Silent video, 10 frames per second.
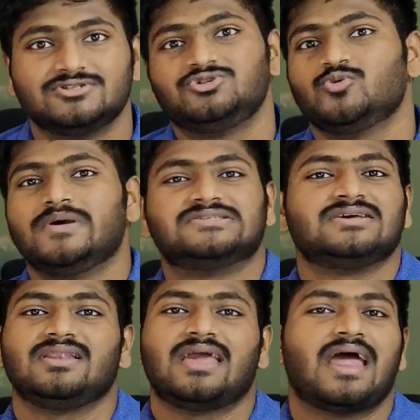you
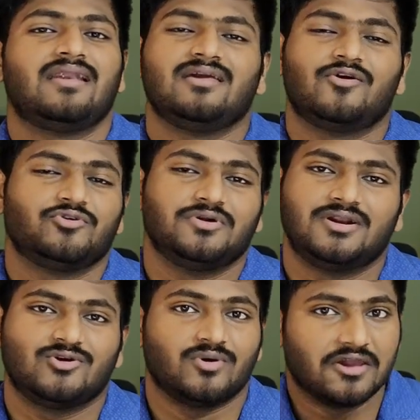basically handing your data to
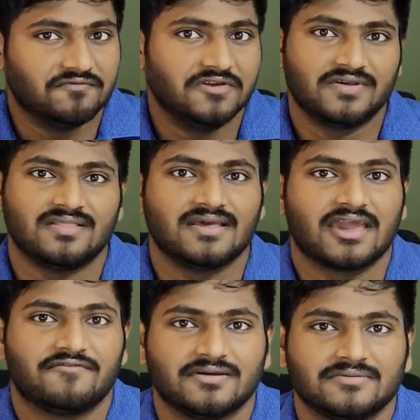everyone in the cafe.
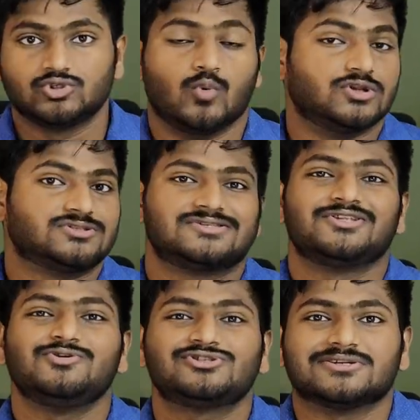So what's the
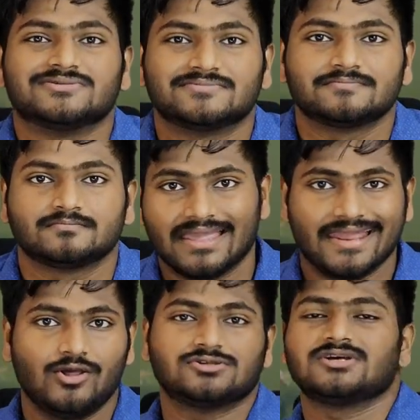solution?
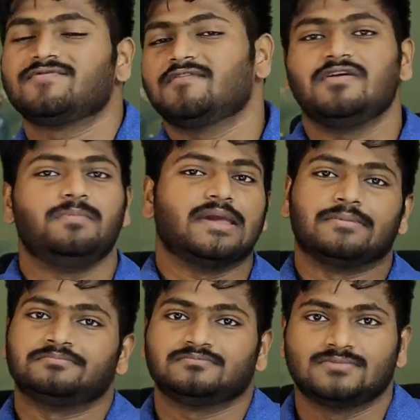Get yourself a
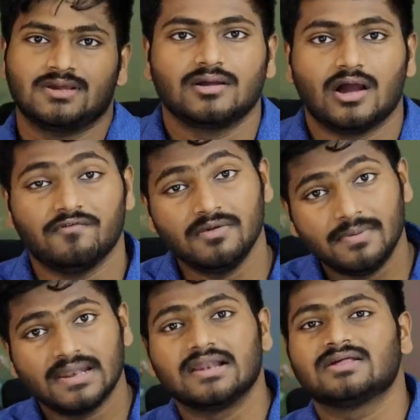VPN. A
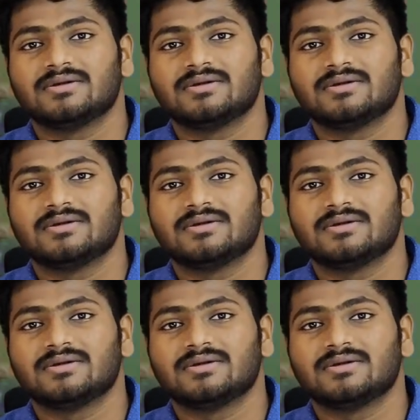VPN